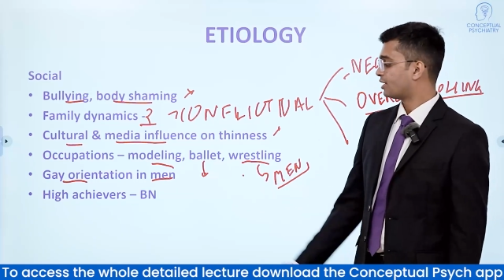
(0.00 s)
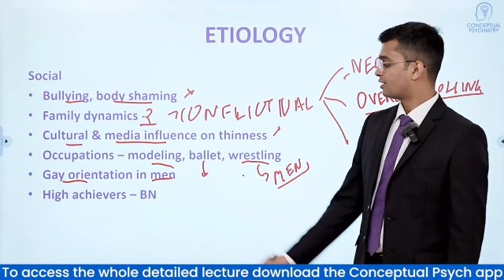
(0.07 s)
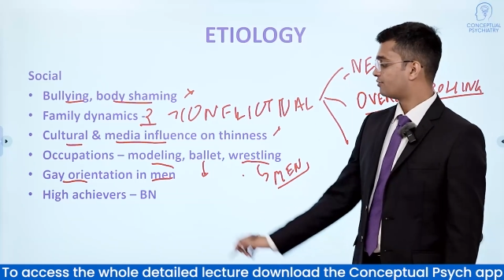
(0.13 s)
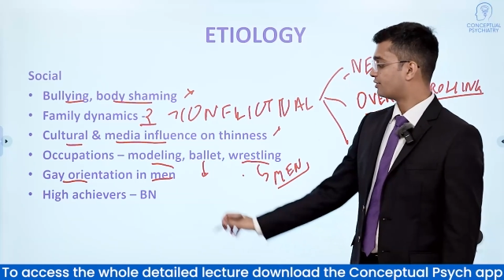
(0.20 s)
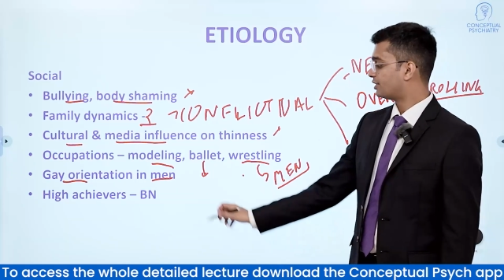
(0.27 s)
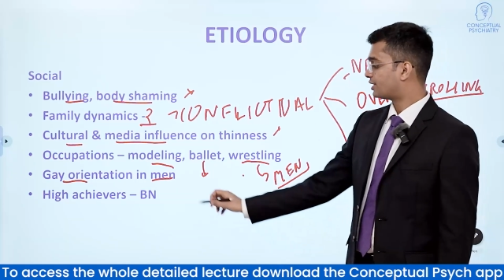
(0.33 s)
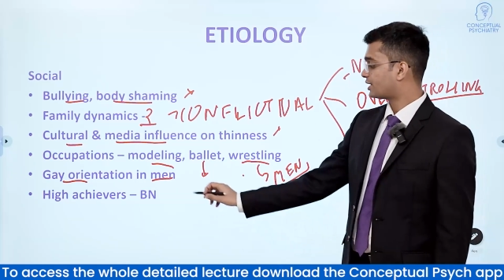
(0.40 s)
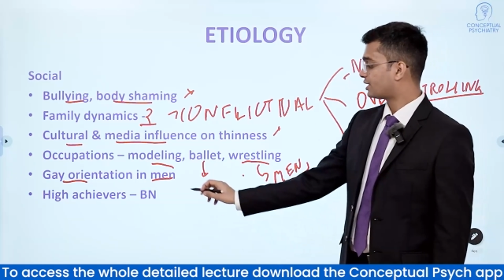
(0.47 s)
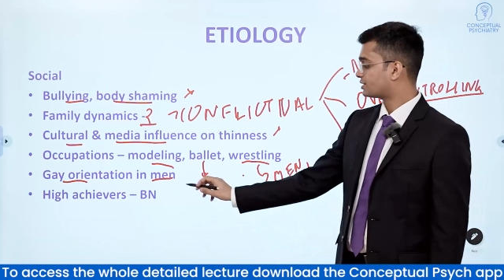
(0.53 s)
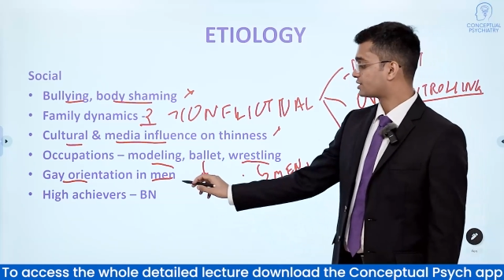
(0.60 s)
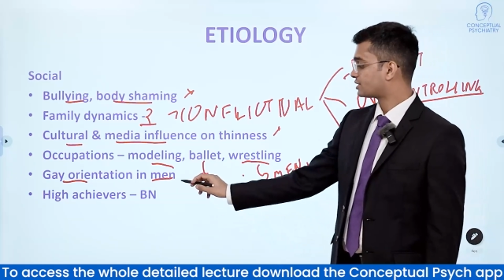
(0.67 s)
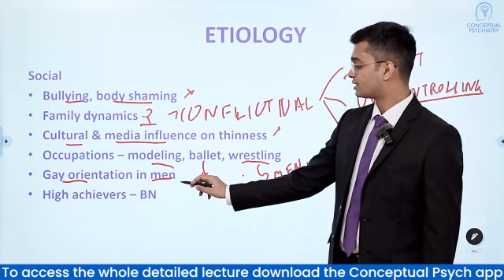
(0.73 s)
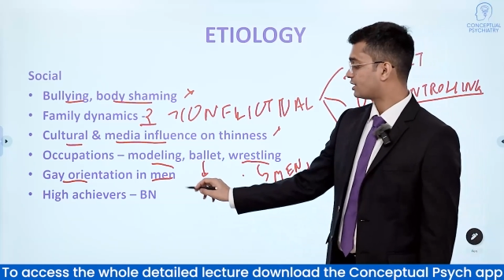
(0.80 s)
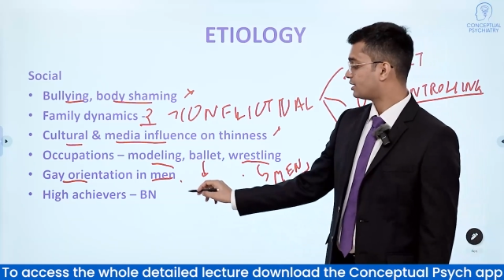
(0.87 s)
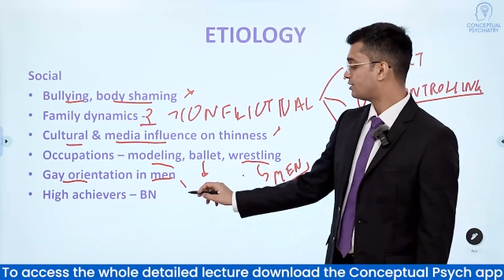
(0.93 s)
Whereas
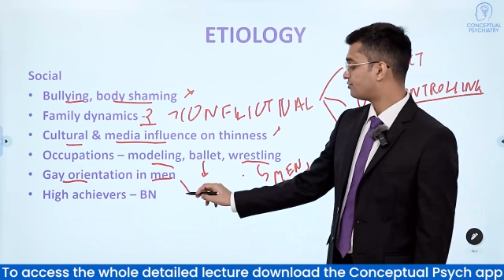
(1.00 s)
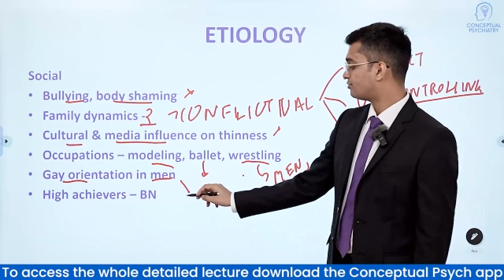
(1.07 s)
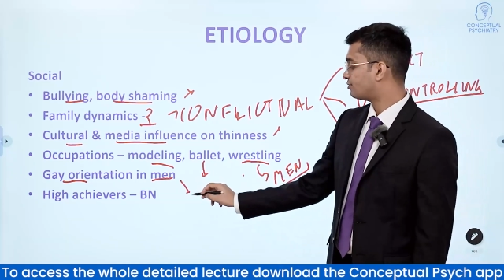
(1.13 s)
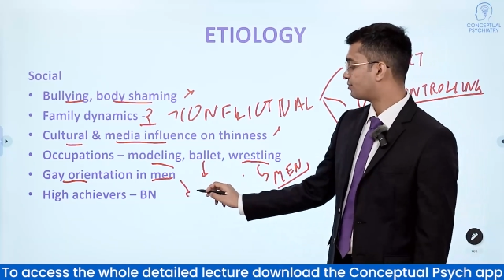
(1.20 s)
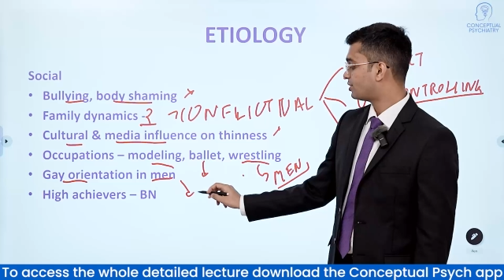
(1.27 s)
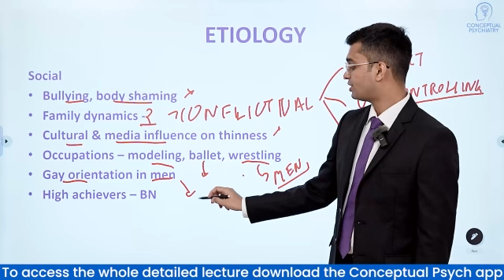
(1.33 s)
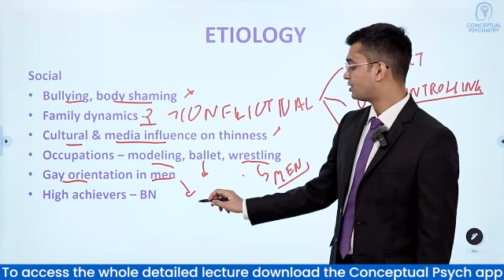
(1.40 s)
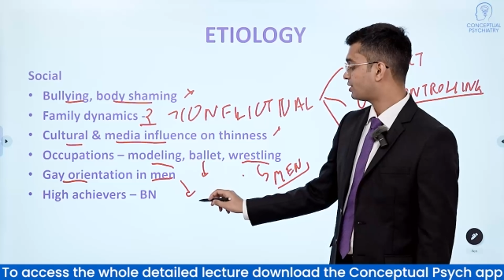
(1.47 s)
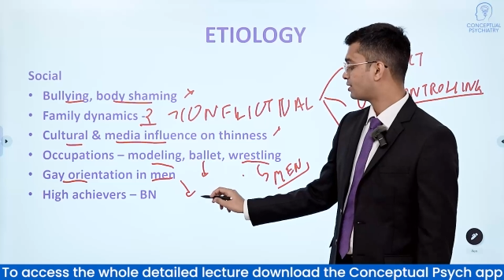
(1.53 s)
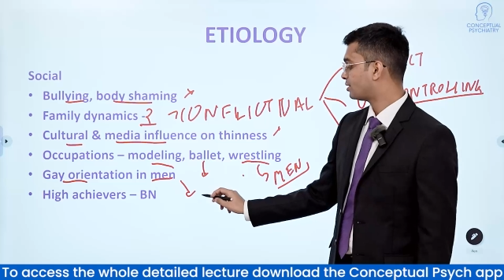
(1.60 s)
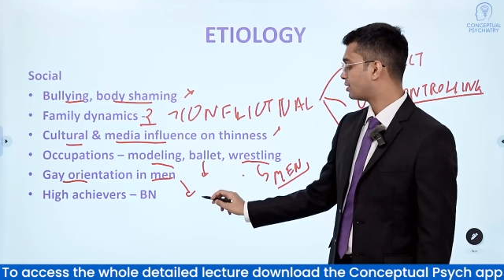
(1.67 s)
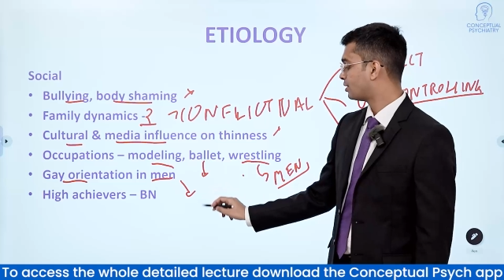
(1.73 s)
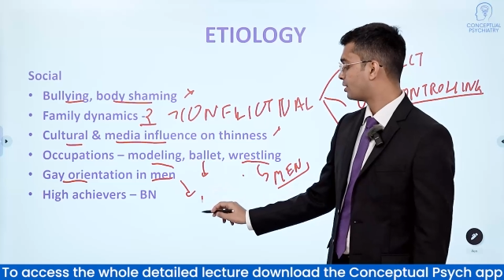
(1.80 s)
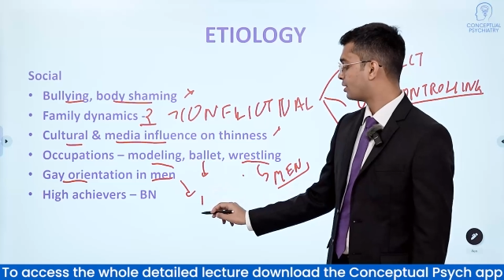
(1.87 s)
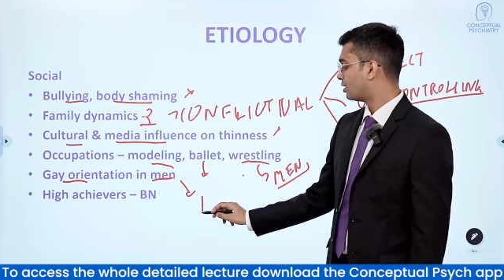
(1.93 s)
in women,
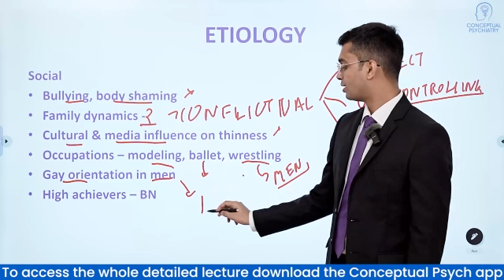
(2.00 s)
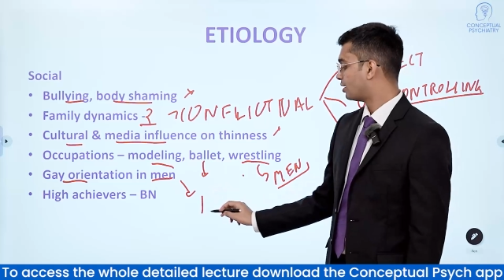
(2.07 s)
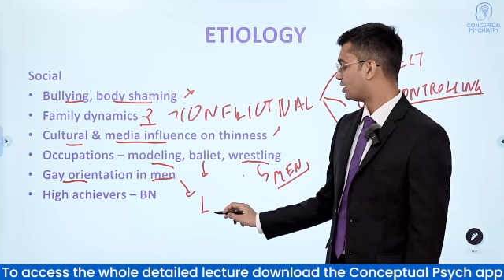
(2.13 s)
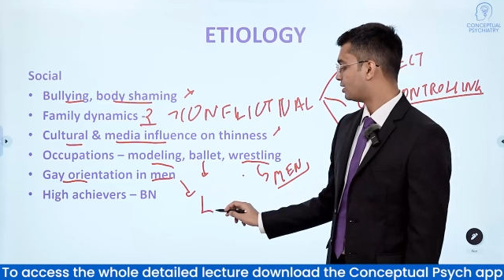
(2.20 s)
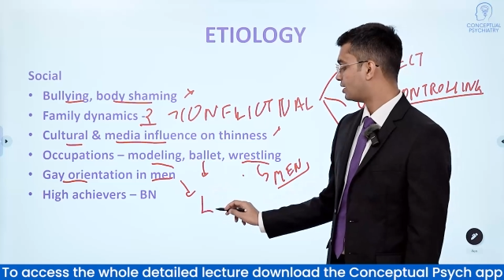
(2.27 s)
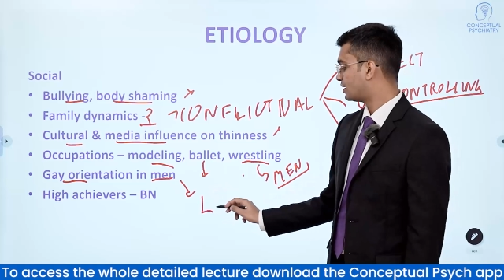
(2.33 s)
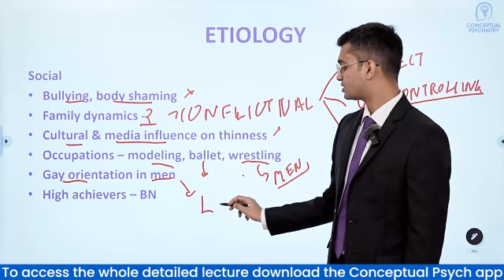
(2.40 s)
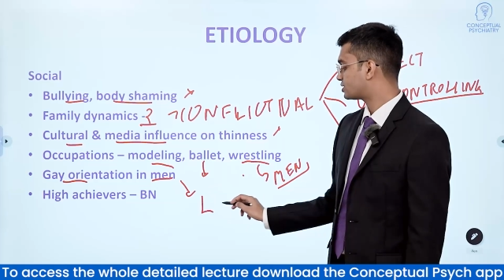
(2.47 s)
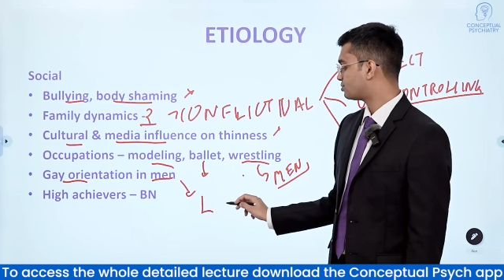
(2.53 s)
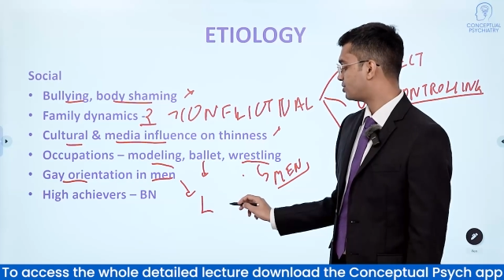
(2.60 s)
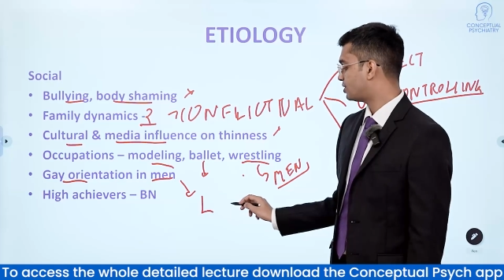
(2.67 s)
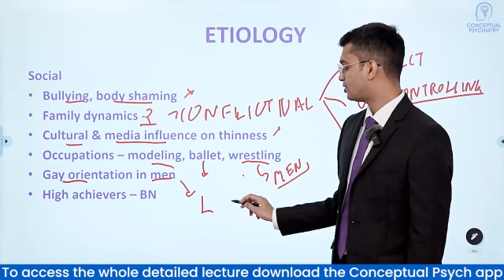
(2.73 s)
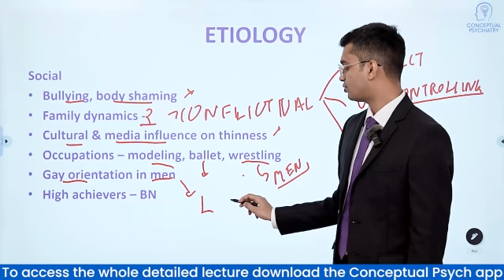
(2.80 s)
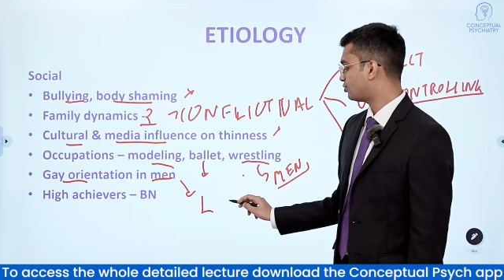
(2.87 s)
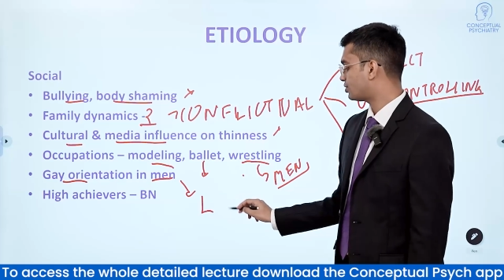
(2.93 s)
a
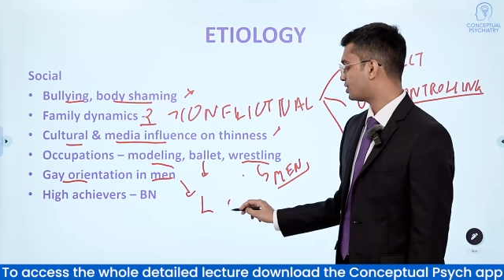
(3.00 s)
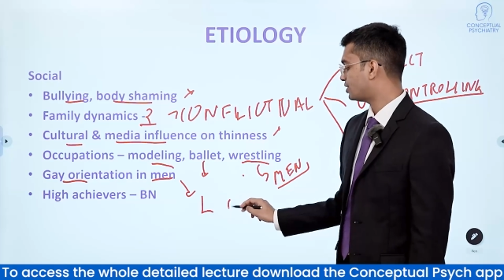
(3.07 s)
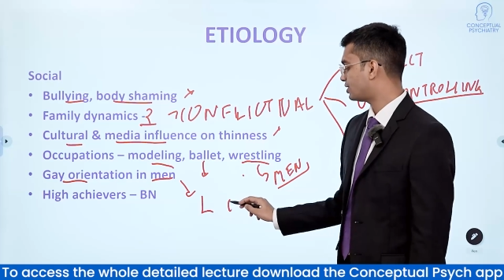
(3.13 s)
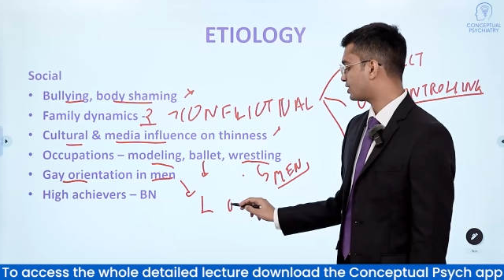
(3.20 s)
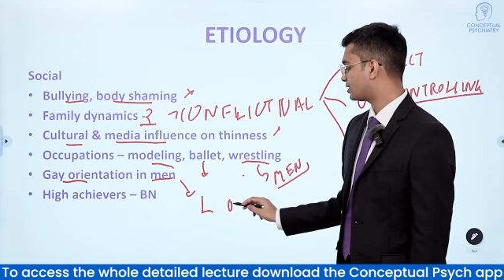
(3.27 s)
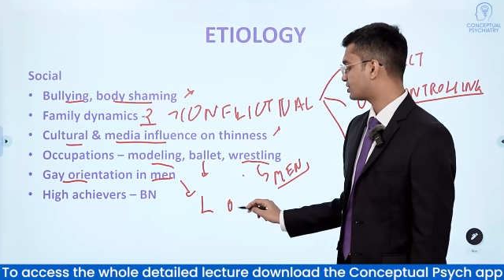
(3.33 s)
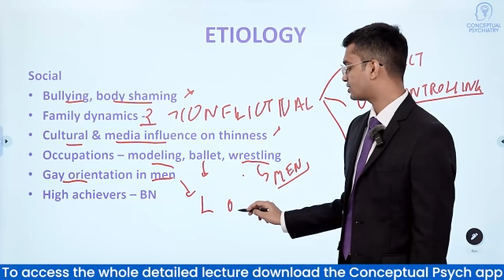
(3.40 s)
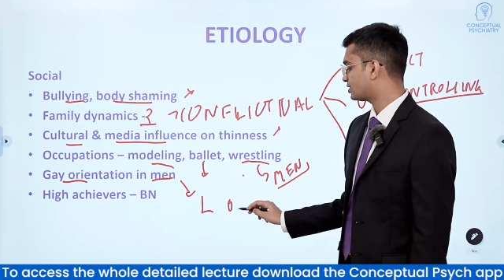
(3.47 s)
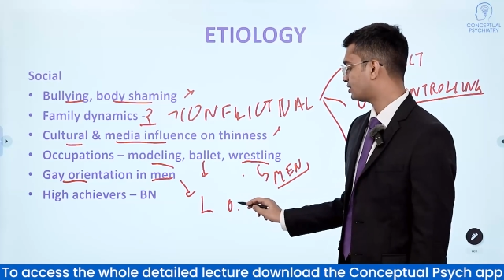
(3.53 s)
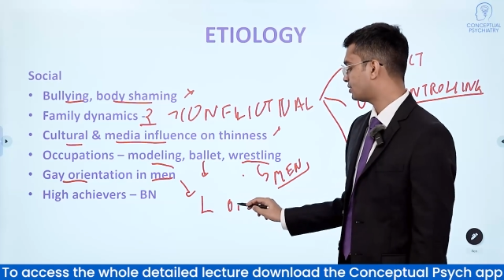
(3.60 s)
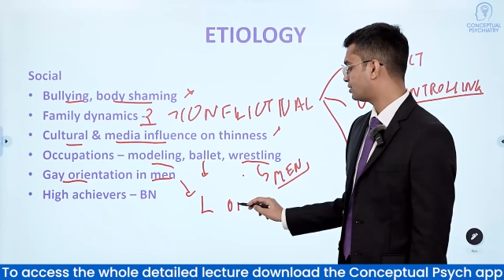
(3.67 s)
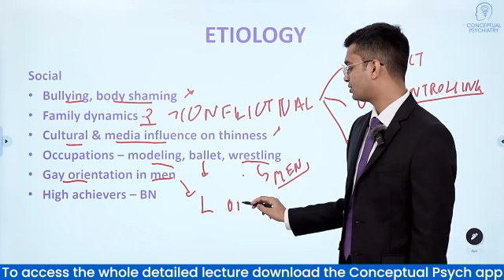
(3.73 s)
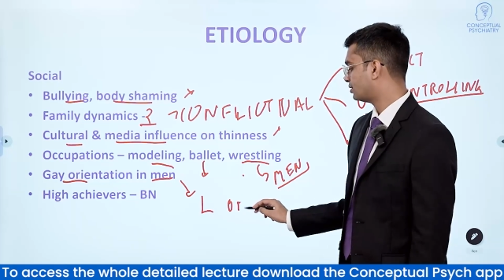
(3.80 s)
lesbian orientation